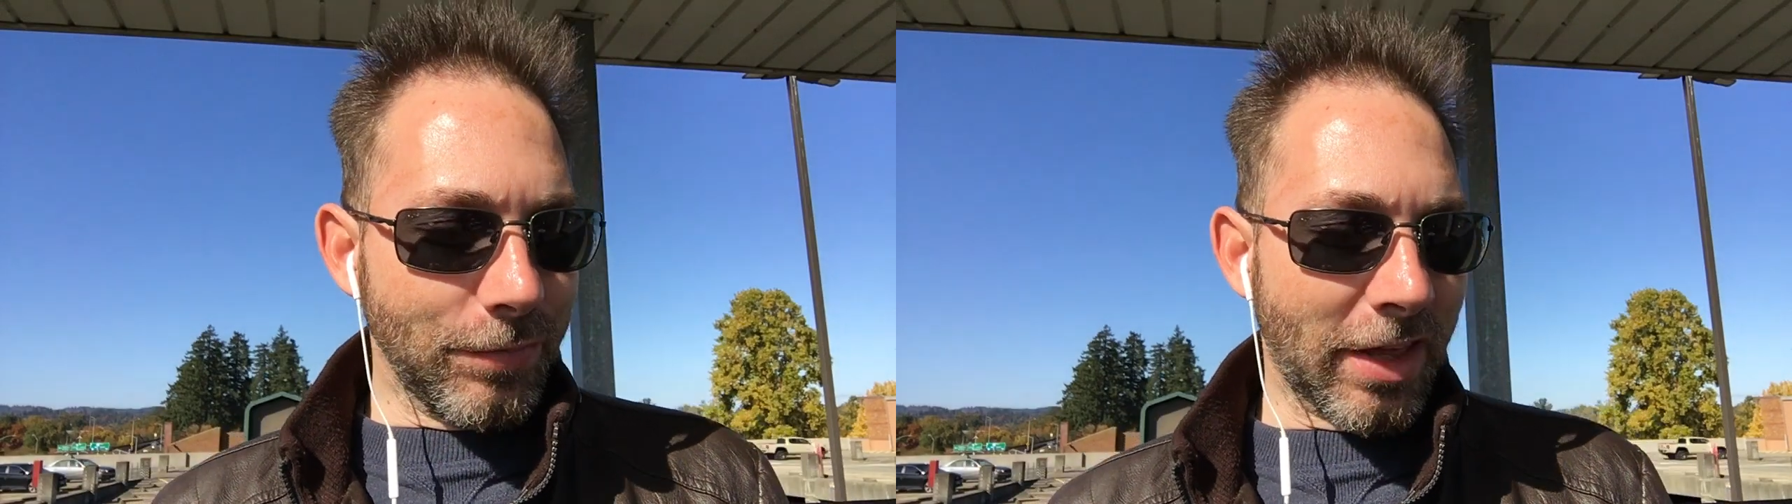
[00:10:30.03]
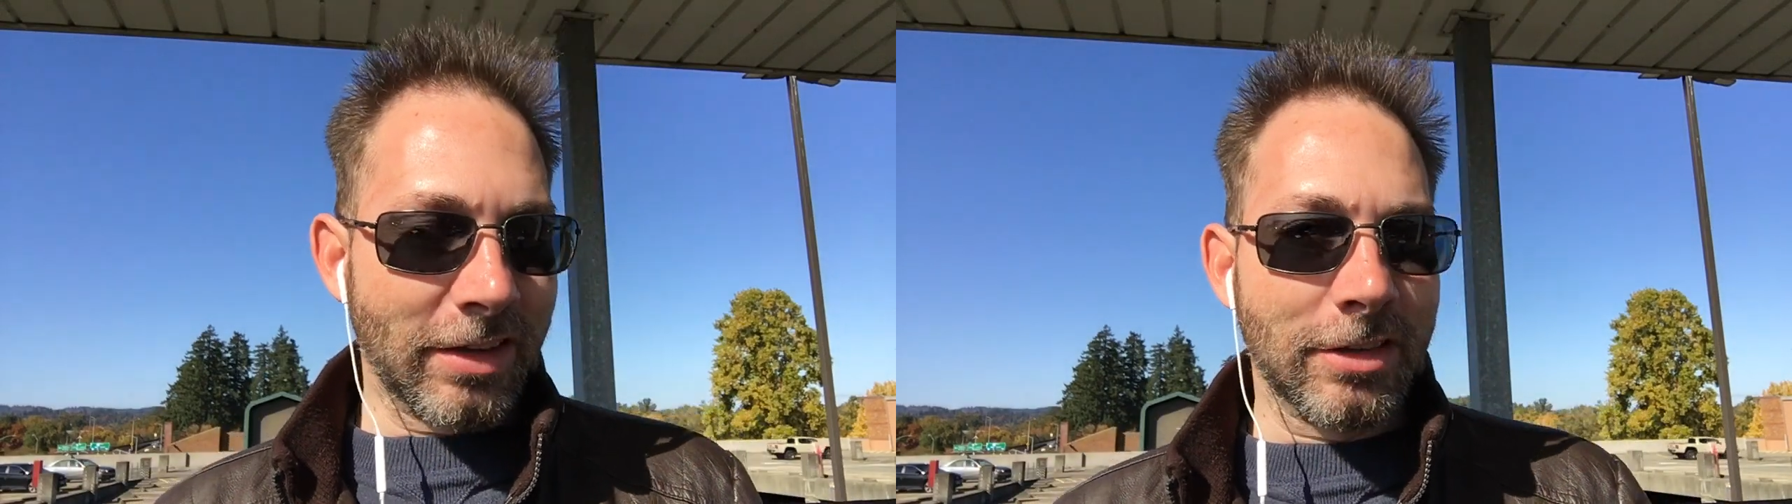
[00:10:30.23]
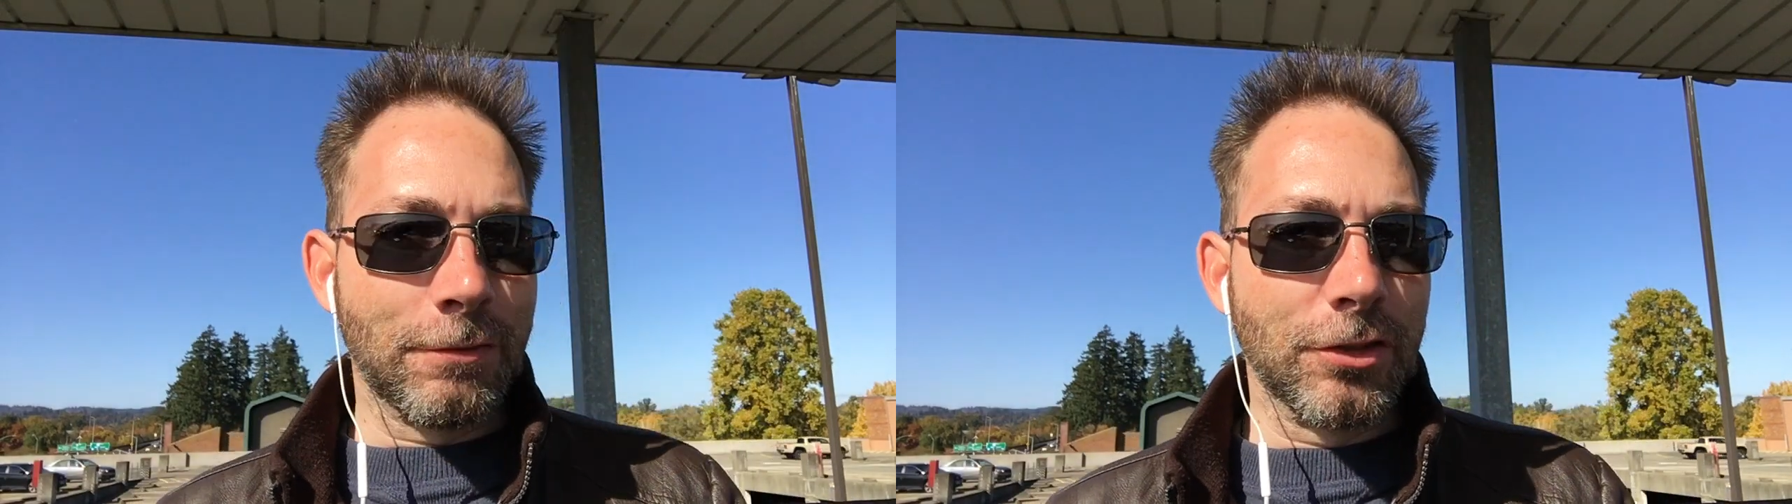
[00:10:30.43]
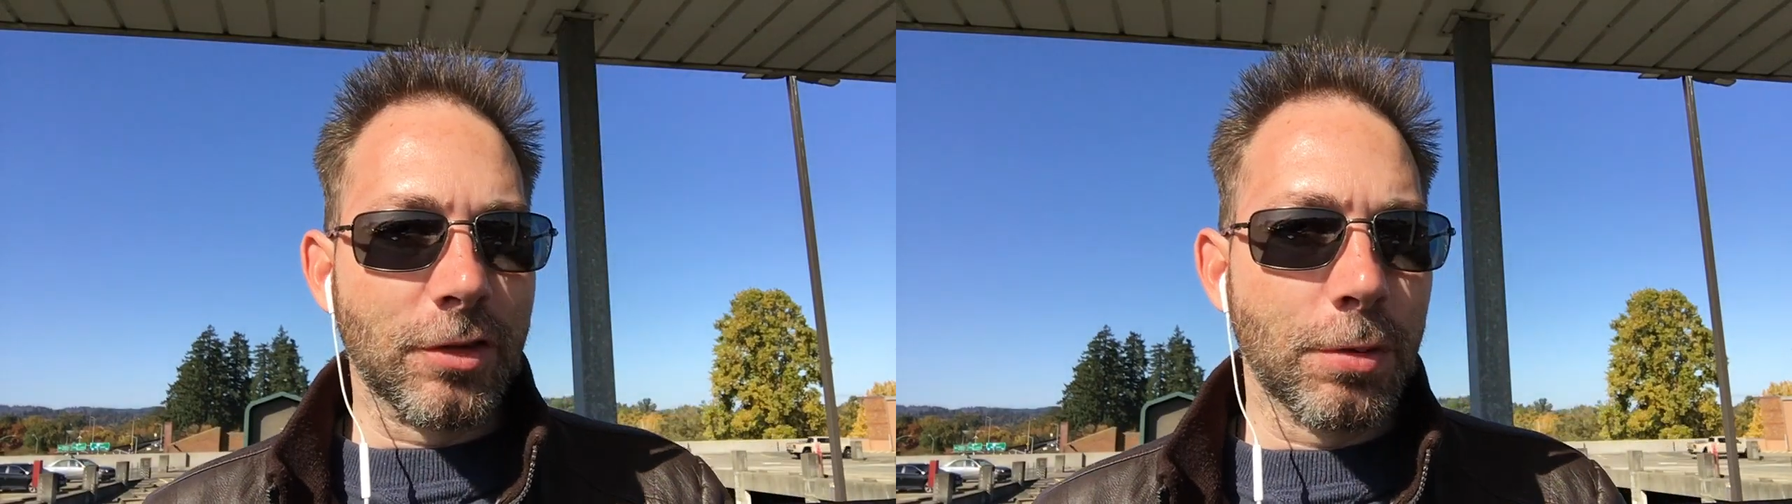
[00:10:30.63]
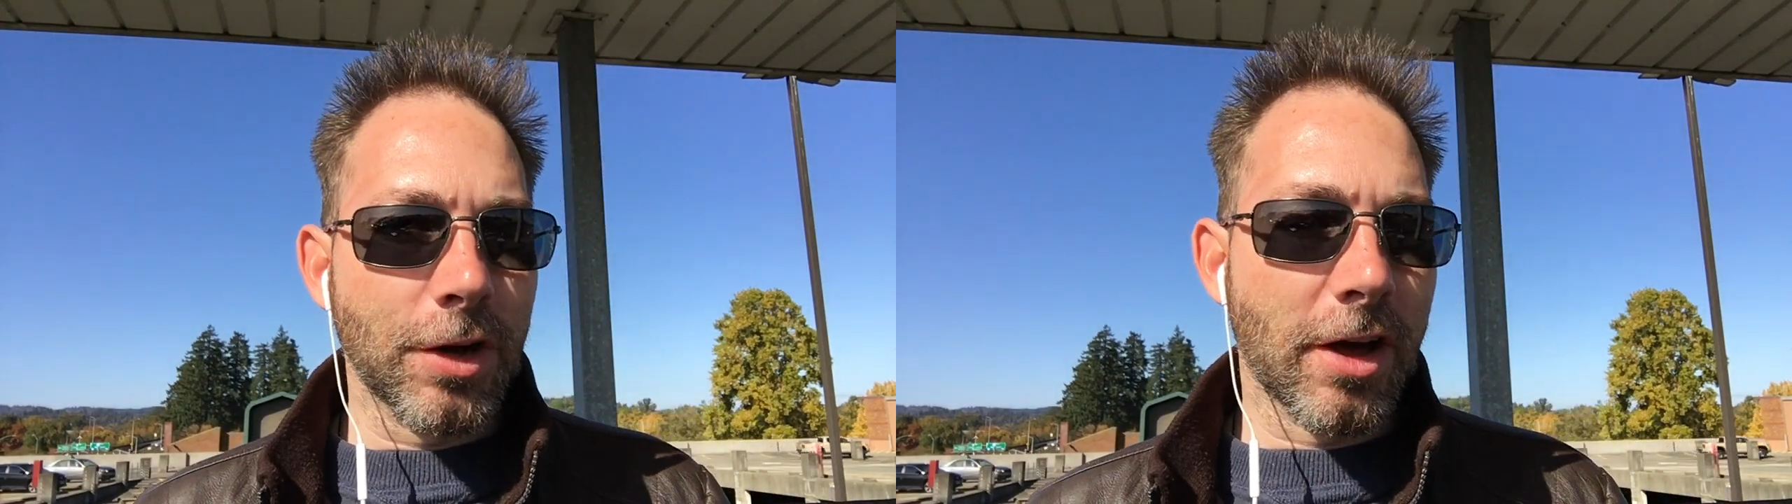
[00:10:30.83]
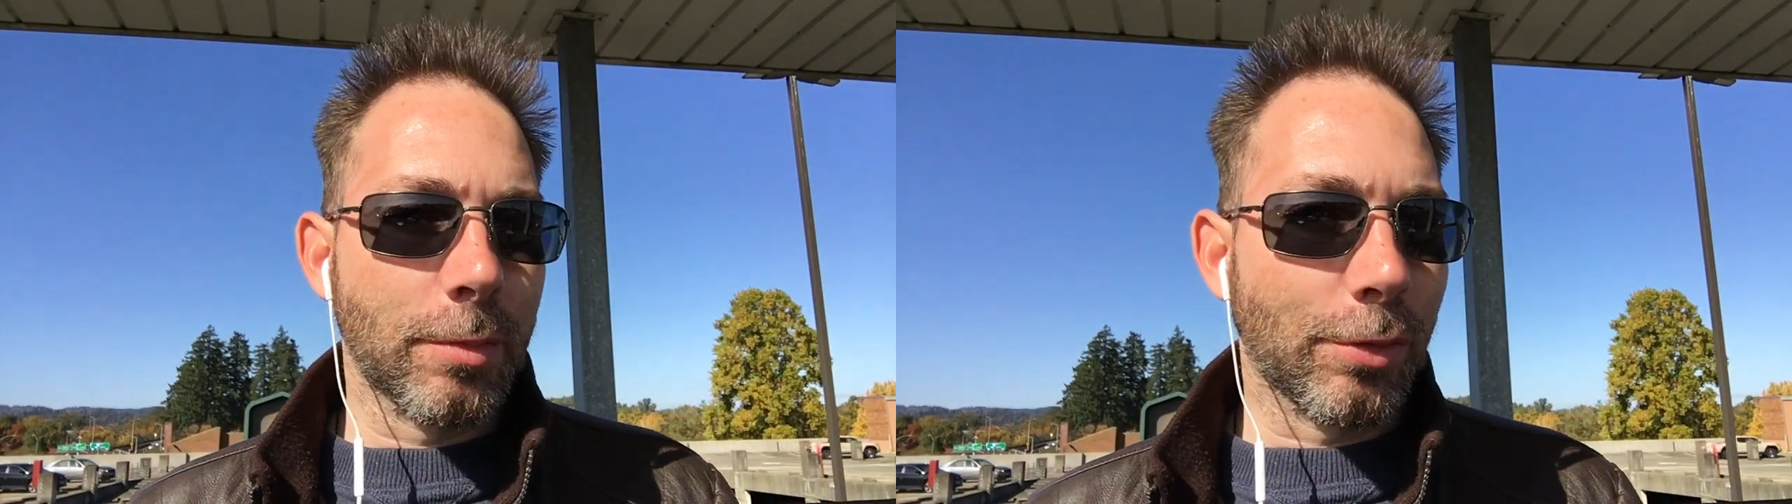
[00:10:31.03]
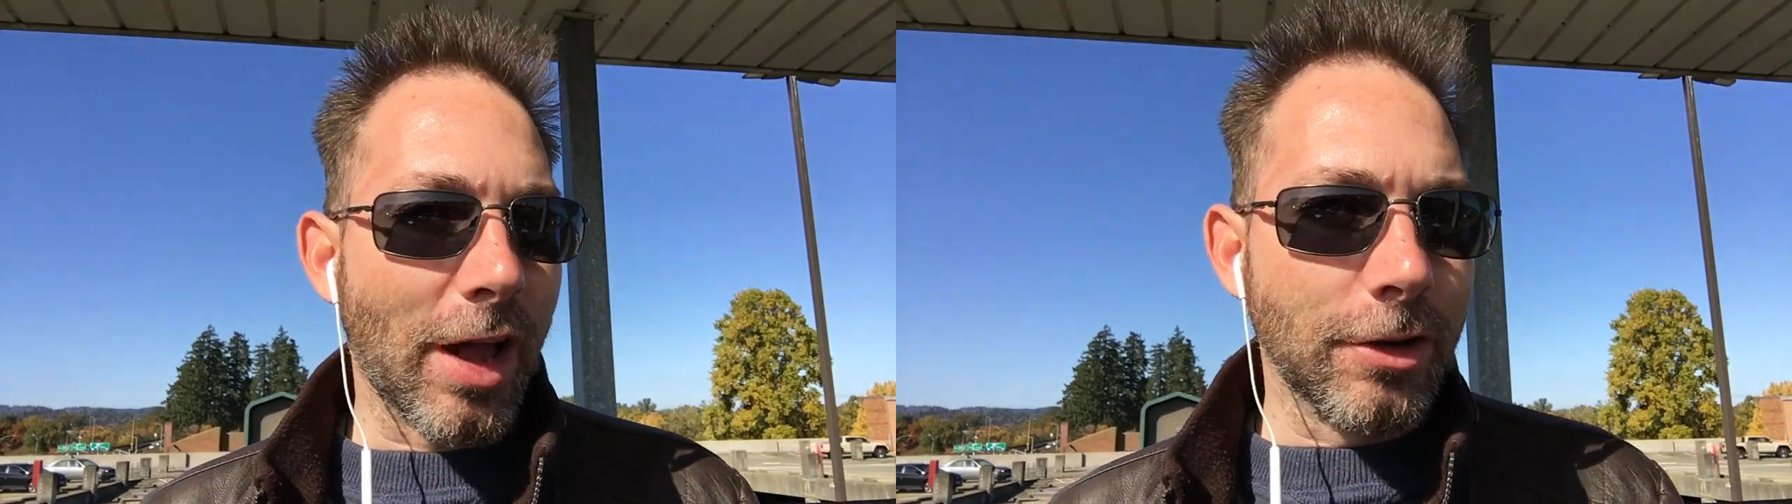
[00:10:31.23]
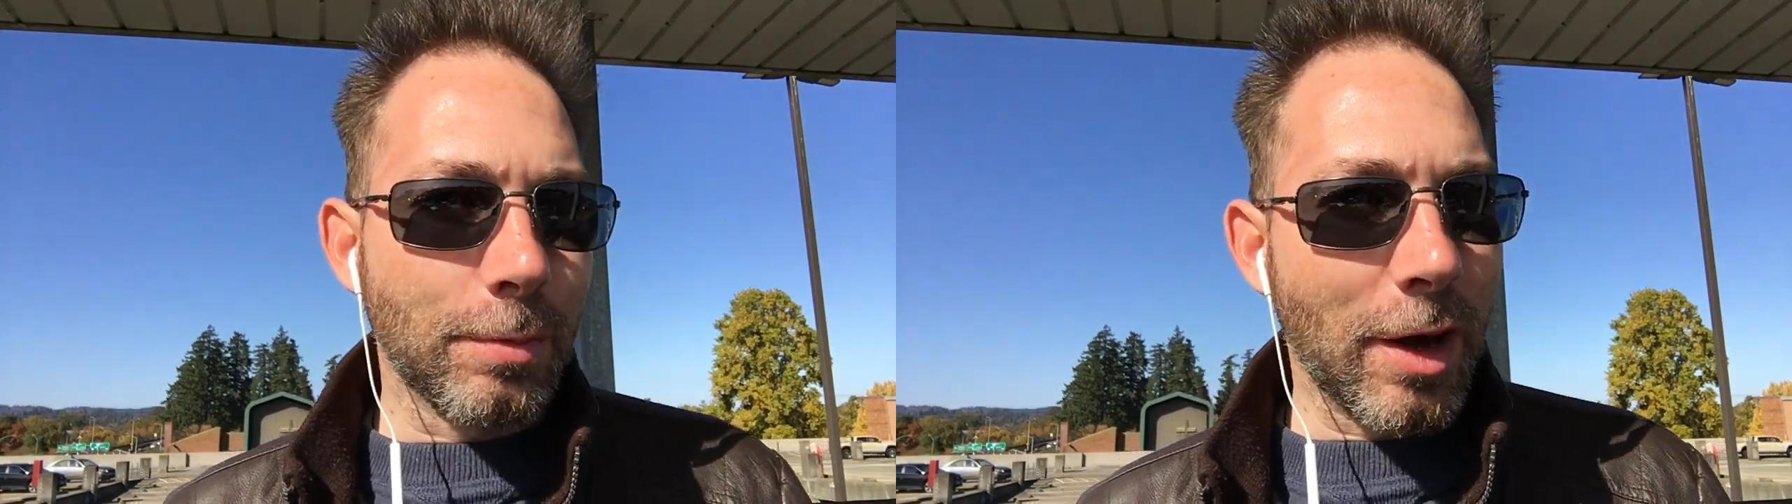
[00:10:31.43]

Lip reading: as if you just put on a brand new